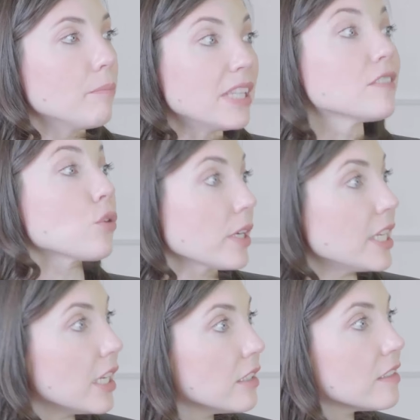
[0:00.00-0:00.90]
meets your
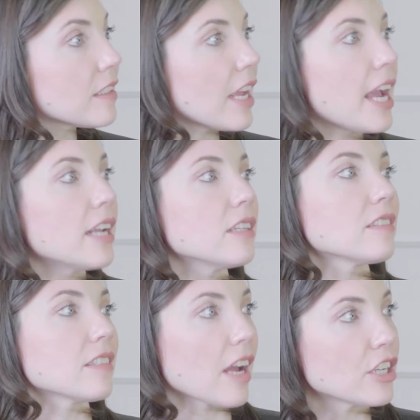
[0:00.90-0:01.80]
needs and
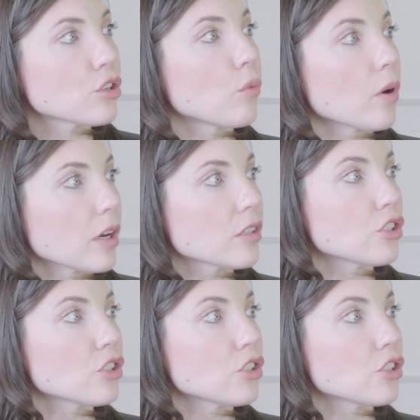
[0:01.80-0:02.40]
is designed to work